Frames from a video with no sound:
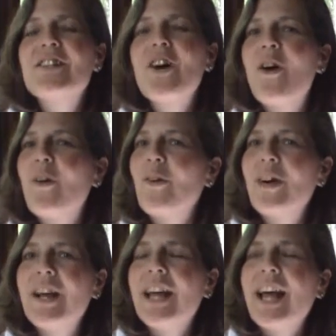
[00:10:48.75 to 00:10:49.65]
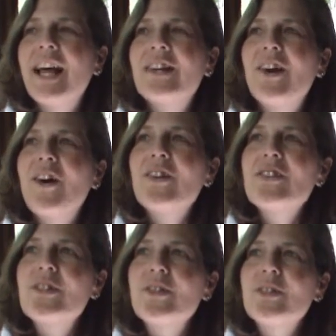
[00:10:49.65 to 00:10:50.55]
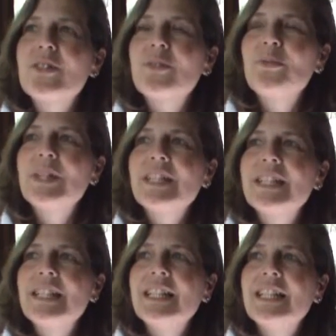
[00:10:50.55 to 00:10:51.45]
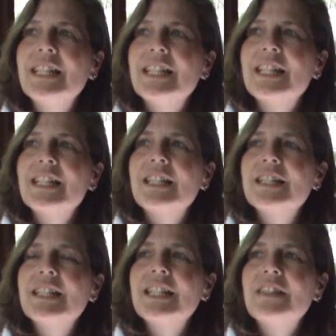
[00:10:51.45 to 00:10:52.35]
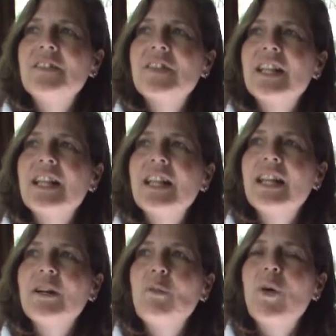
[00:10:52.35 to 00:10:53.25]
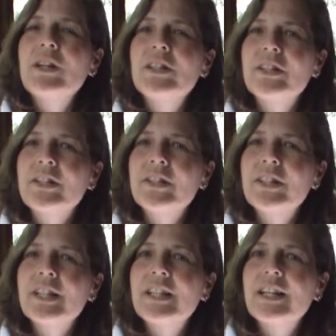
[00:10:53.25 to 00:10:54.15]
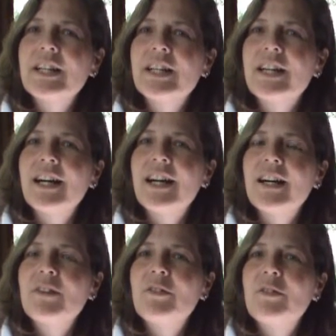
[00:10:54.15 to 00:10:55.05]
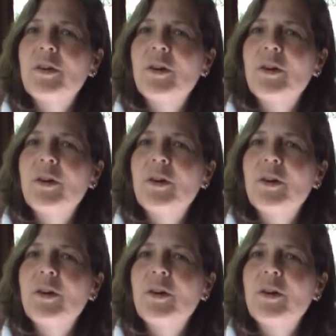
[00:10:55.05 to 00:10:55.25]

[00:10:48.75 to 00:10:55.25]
No. And also to really live in the wonder of